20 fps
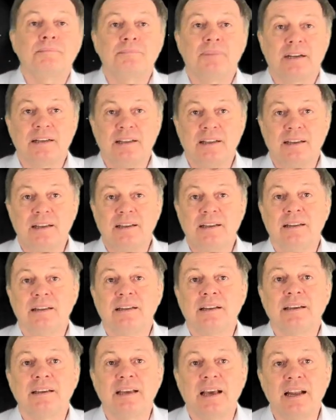but in
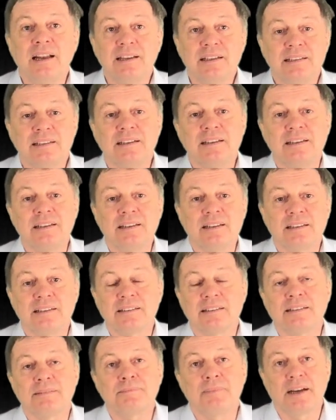reality
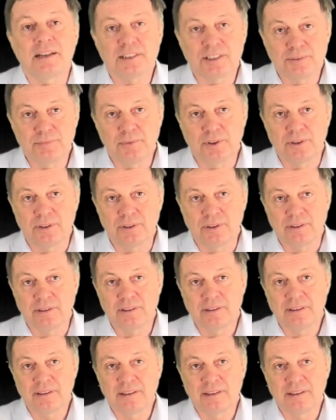it's much more